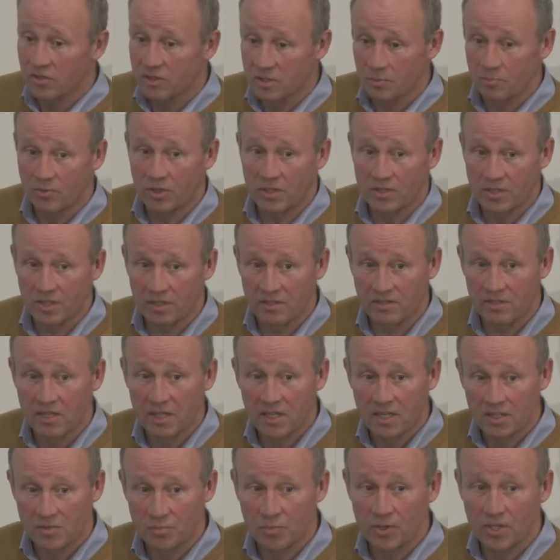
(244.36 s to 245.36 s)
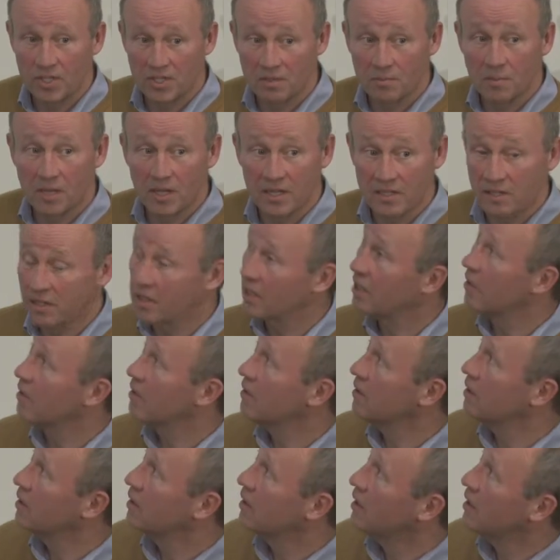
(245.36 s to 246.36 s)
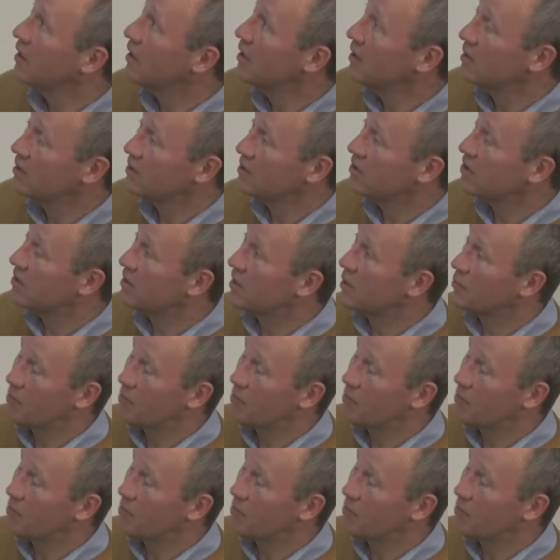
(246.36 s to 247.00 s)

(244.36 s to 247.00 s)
of projects spring to mind there. The